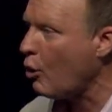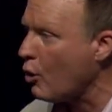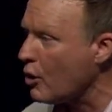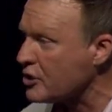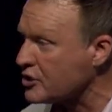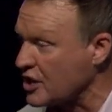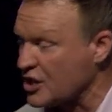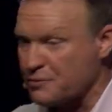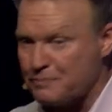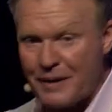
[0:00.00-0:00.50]

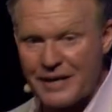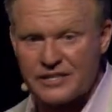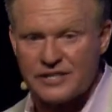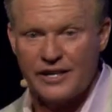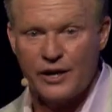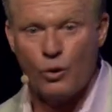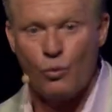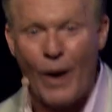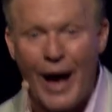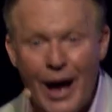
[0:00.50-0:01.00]
horse,
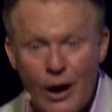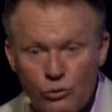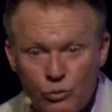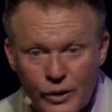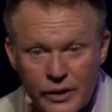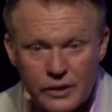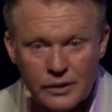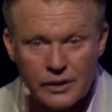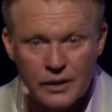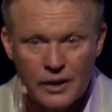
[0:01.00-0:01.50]
especially a wild
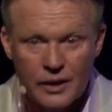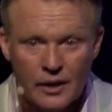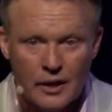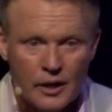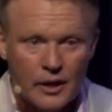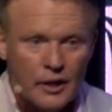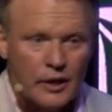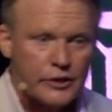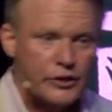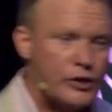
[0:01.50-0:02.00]
one?
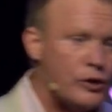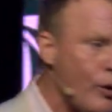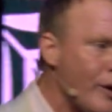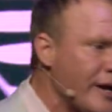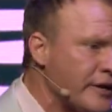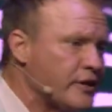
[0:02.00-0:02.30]
You know